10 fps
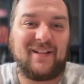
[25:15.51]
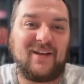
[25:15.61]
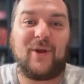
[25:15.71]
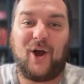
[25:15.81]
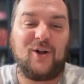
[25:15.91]

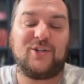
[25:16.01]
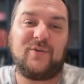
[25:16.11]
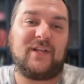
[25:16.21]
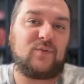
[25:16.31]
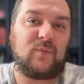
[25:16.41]
Like we all do
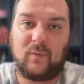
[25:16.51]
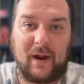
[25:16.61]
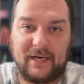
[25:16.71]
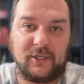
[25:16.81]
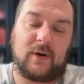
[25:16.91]
this. We
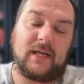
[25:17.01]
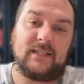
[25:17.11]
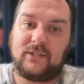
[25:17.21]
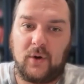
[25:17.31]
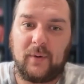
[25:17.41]
ride trends.
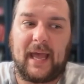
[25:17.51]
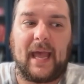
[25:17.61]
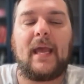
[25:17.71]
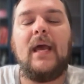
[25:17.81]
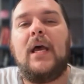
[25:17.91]
It's
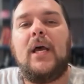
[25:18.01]
okay.